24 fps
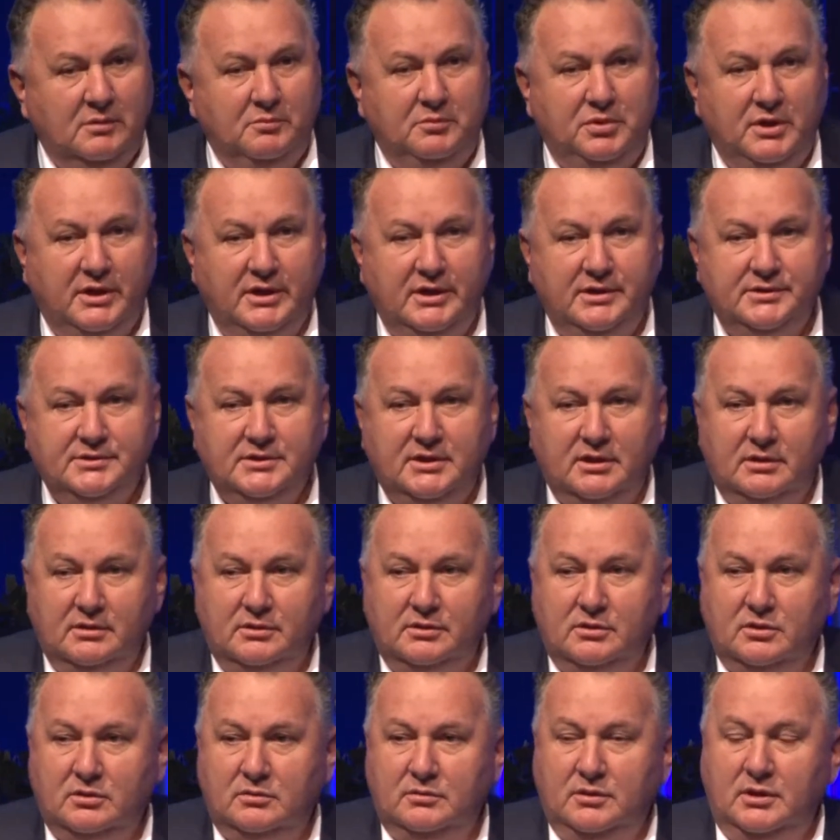Please get
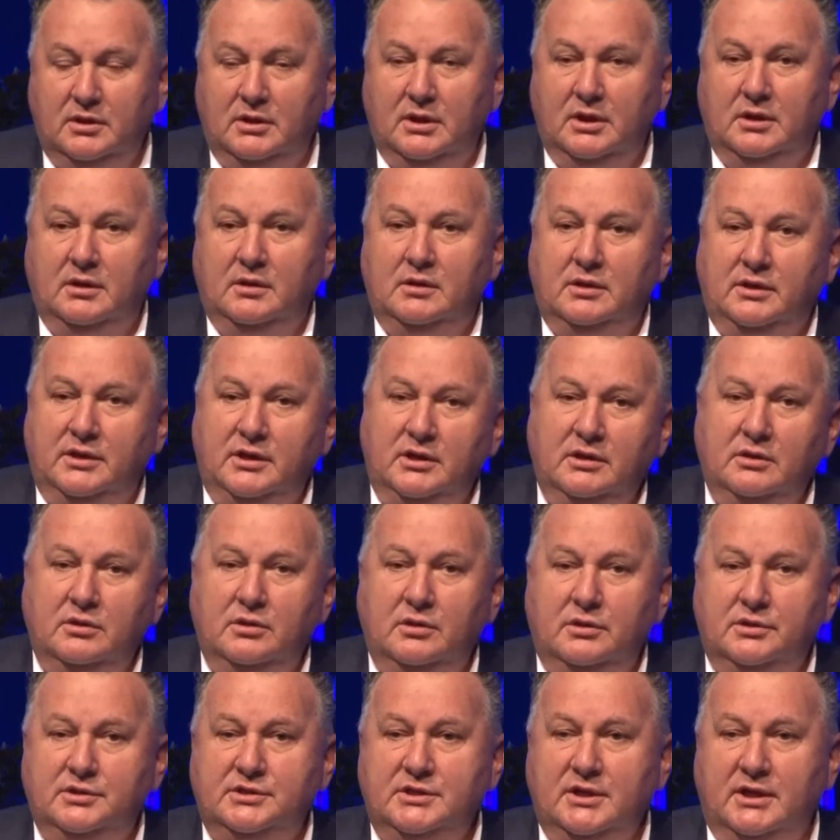in
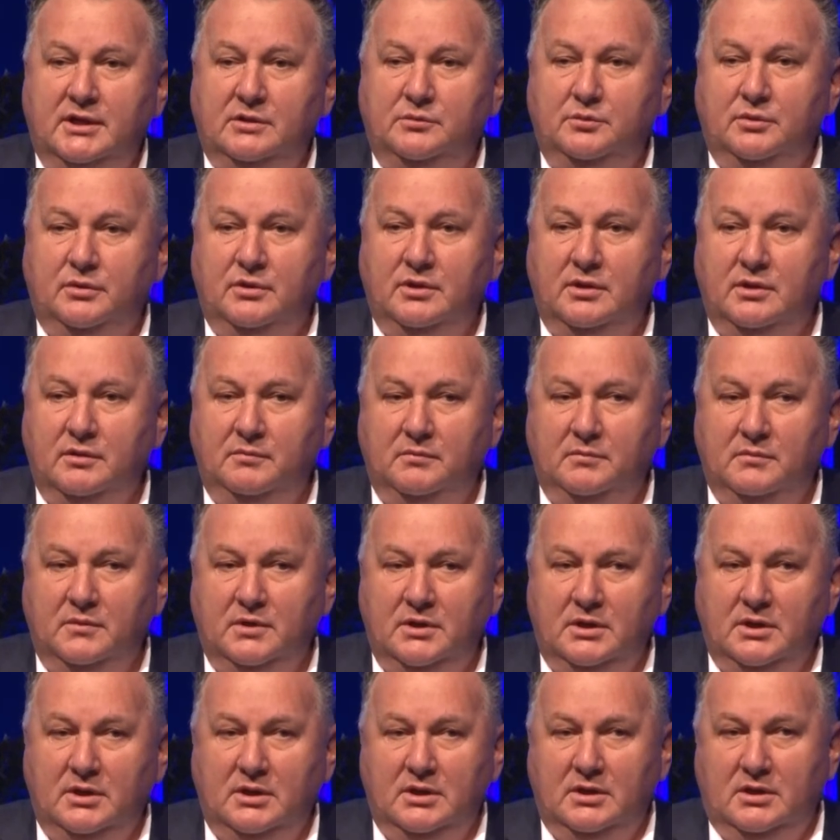contact with him,
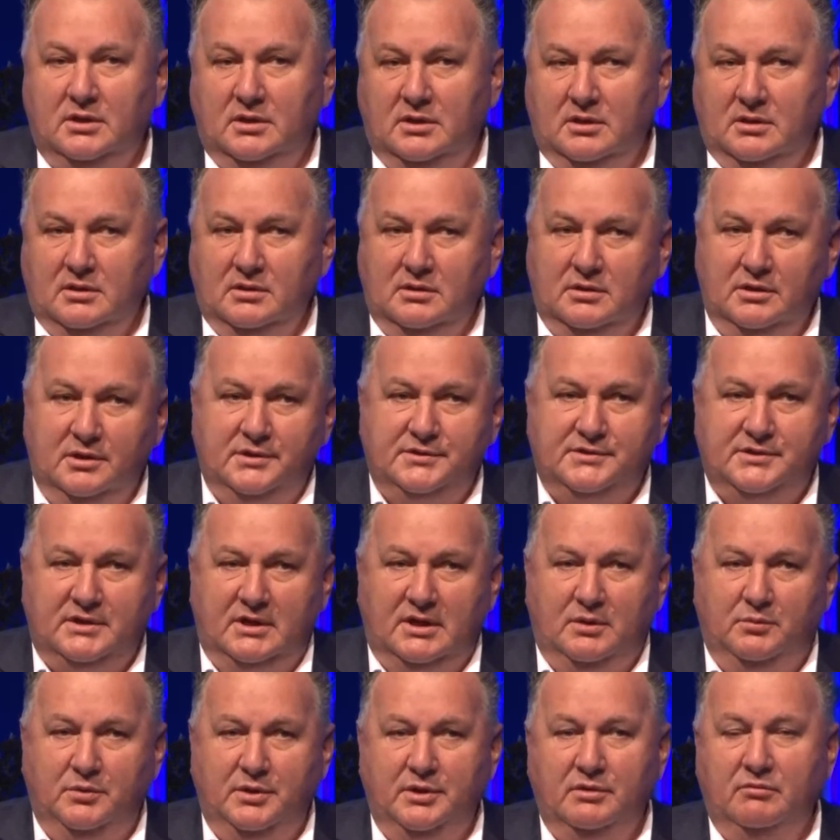because
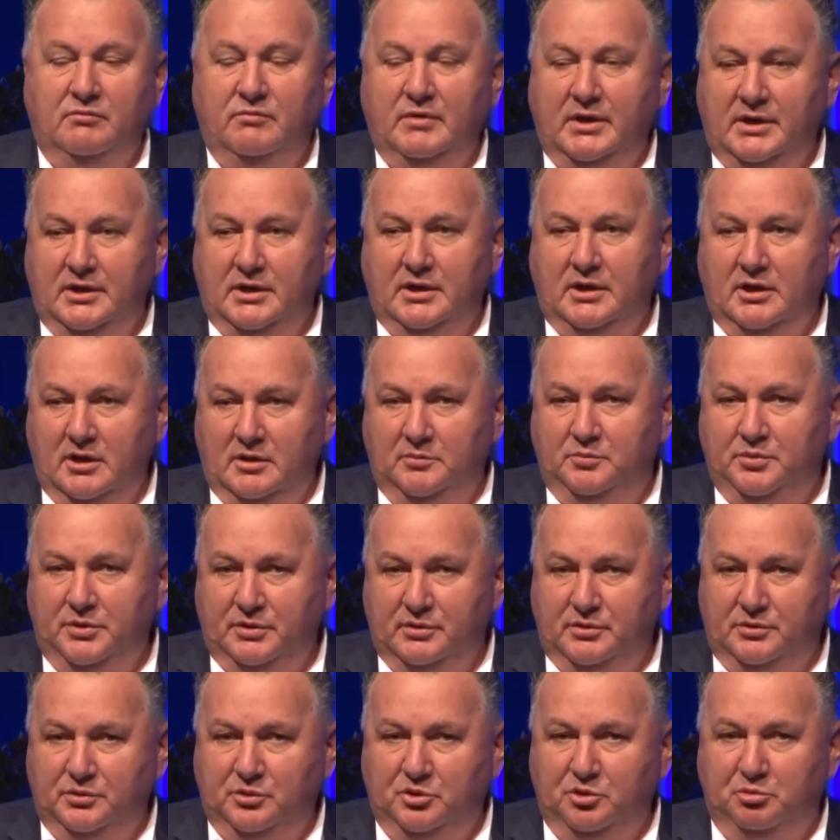I want to run an
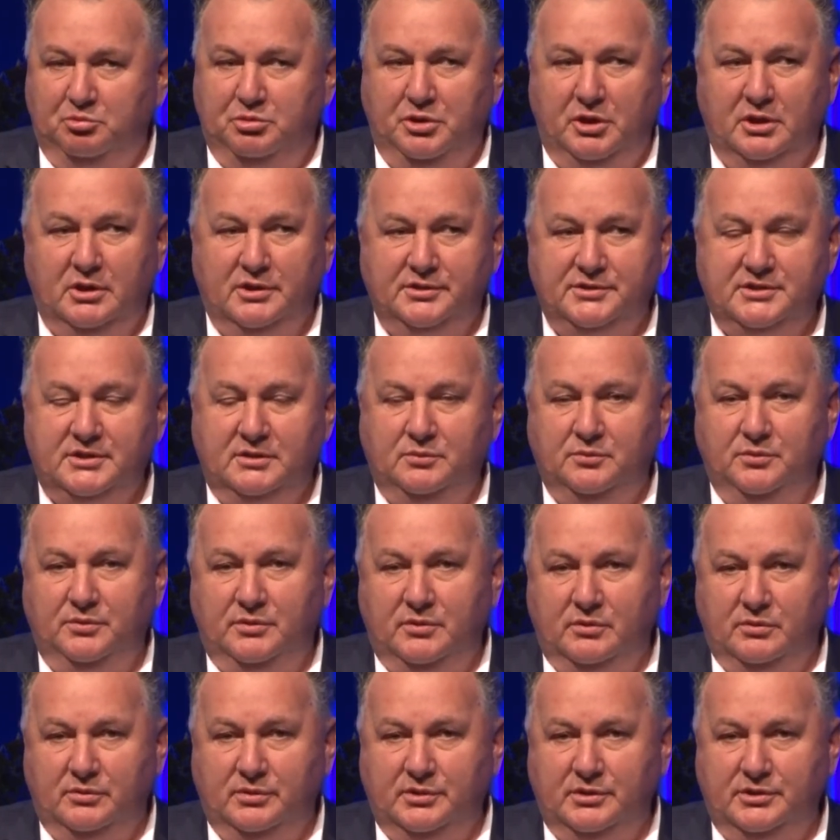open door policy with
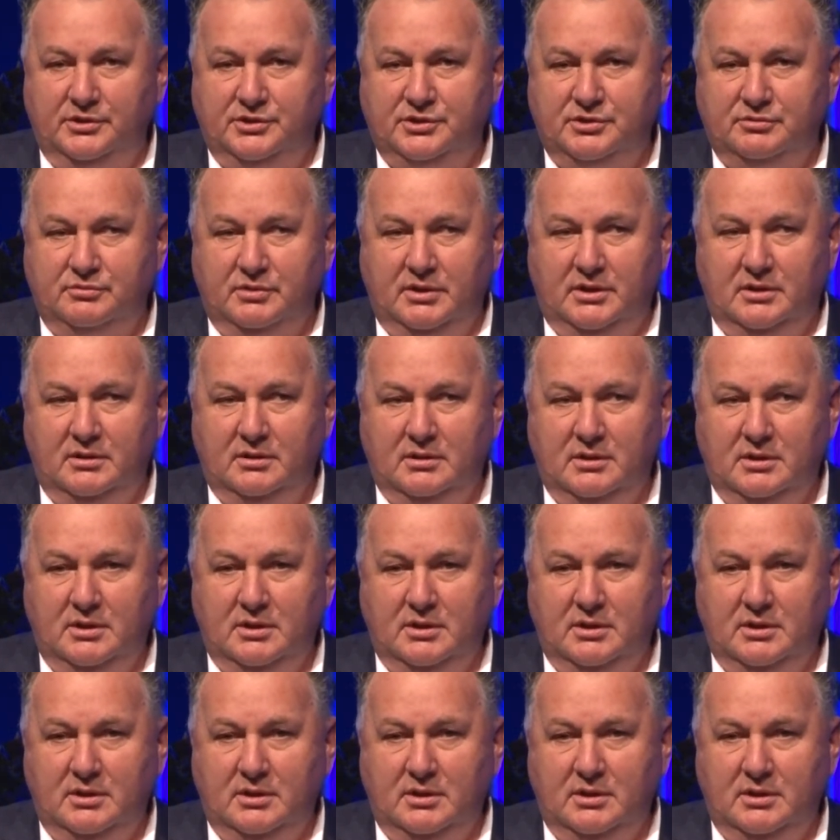your industry.